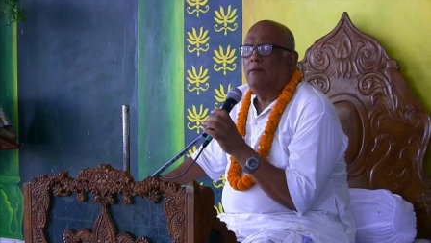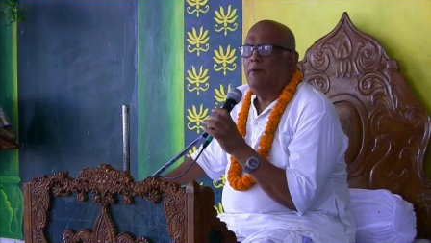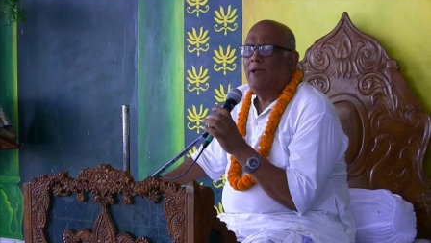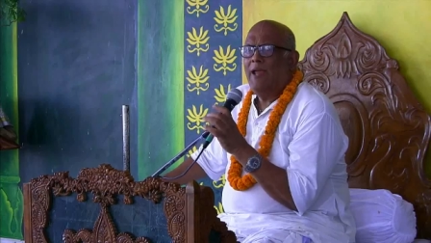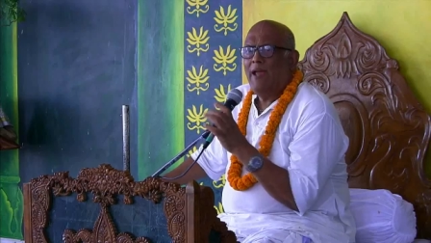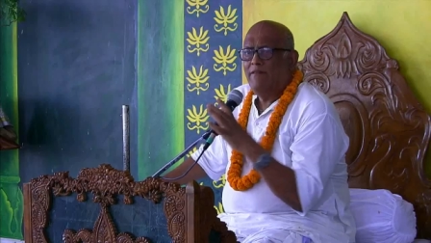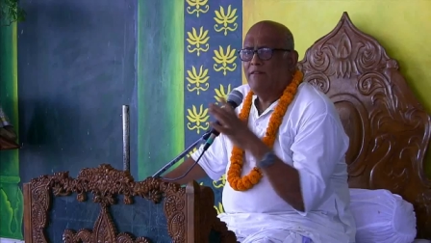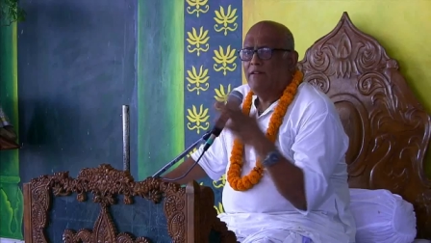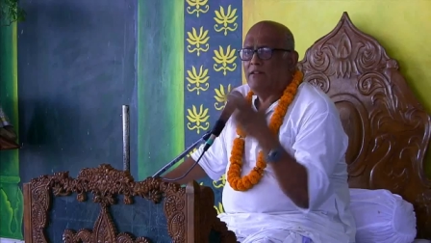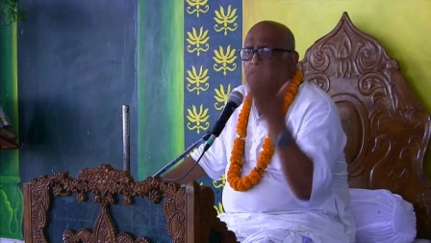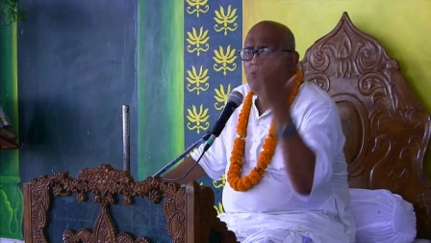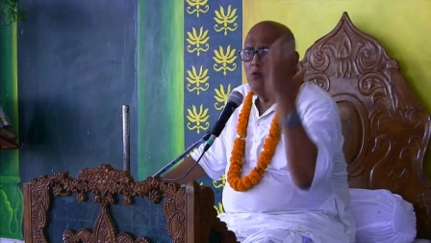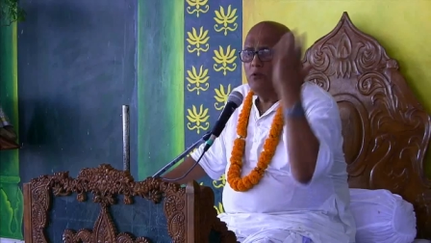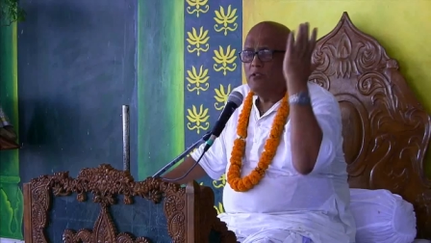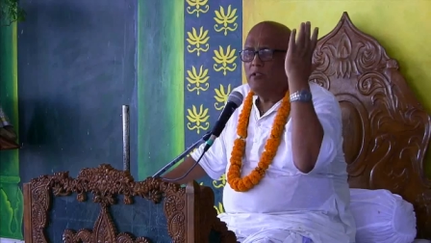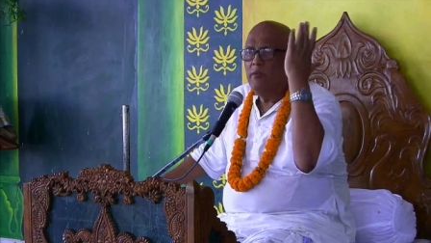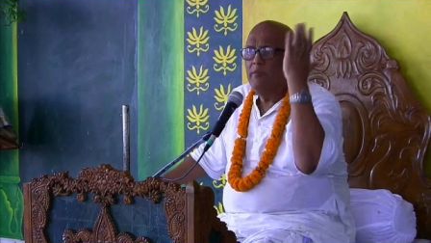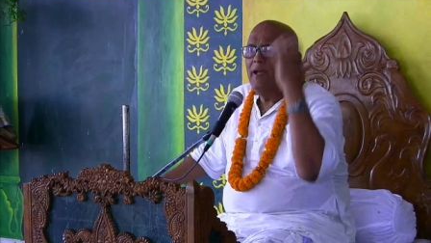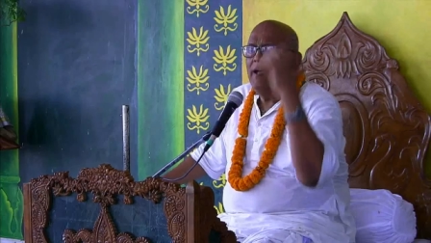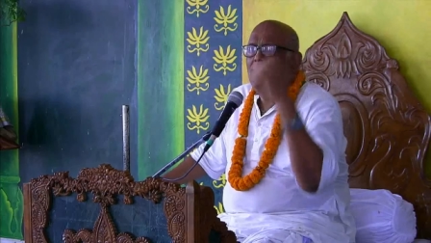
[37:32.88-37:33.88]
we haven't
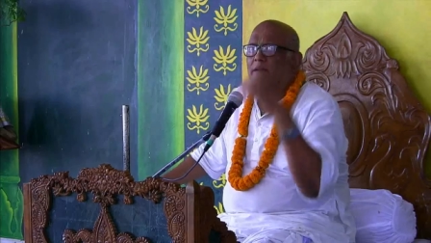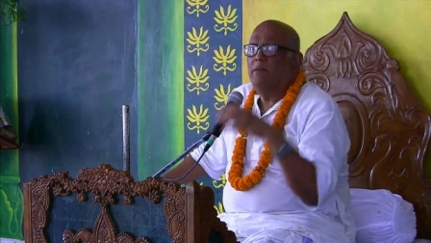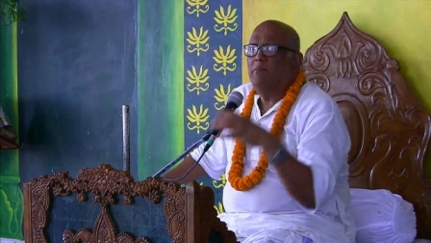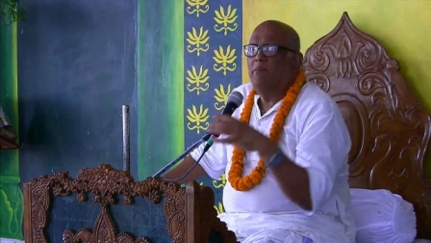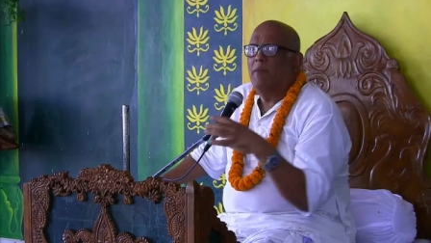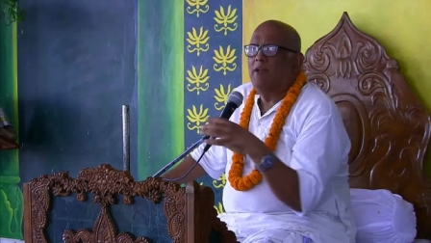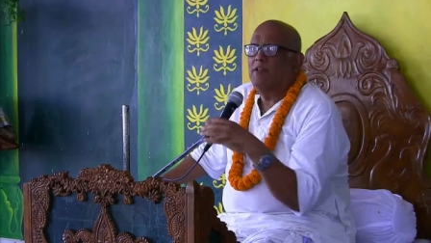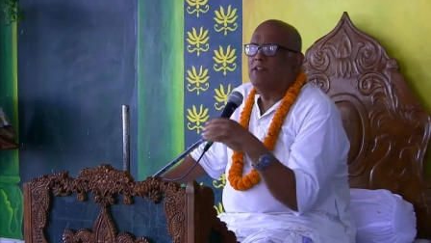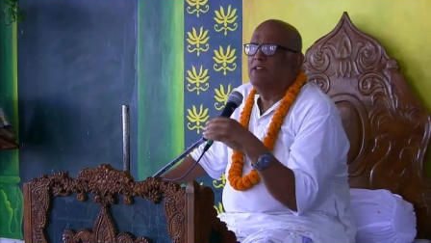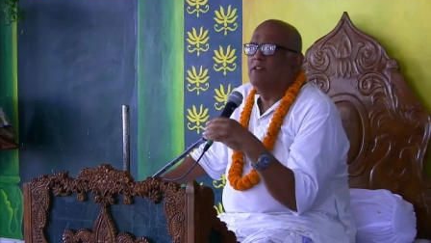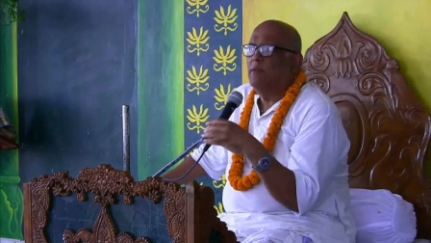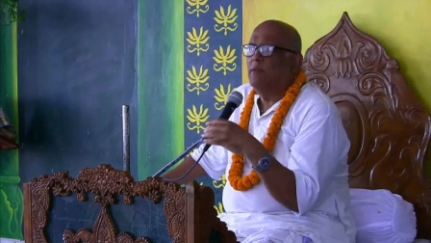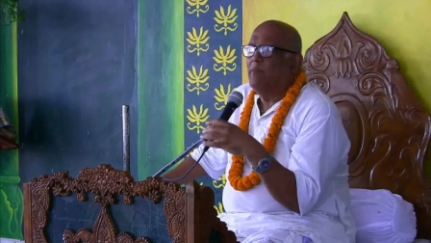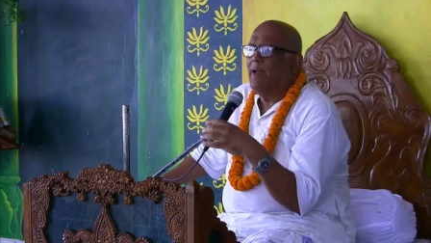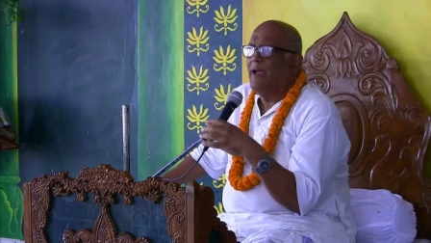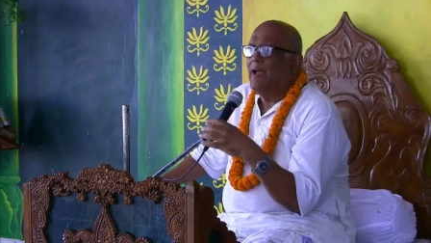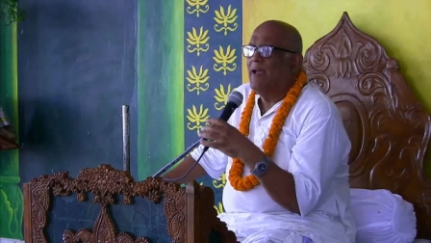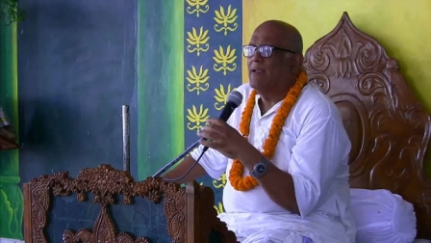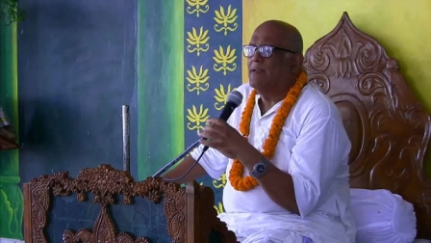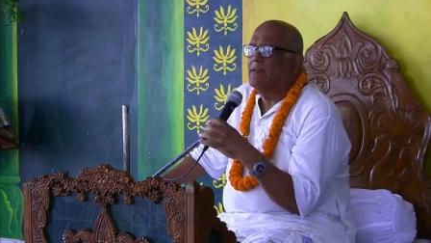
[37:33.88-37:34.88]
talked about it much in the
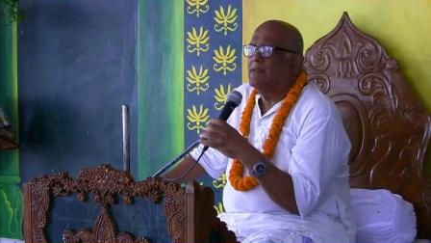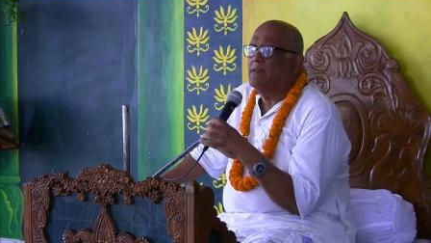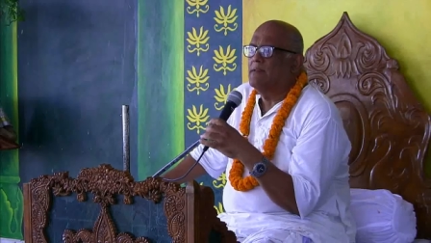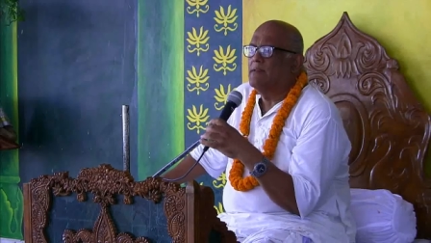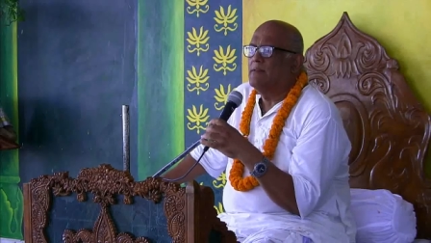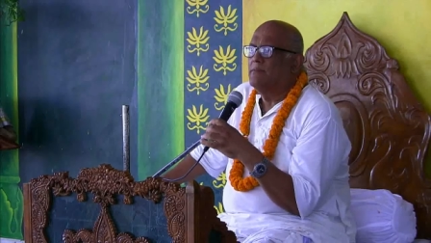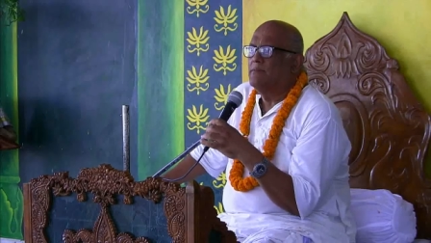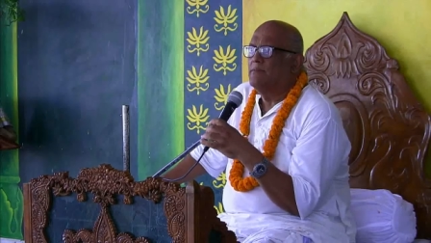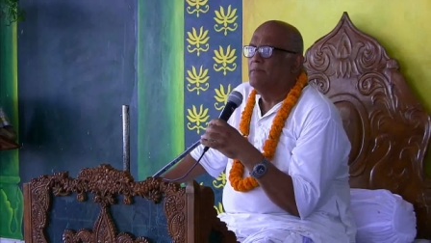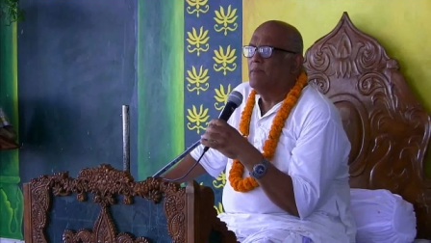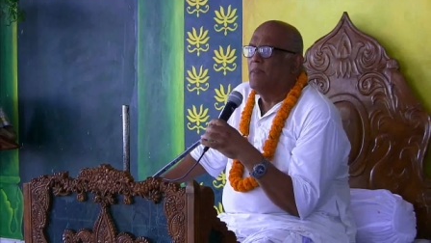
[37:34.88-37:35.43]
past,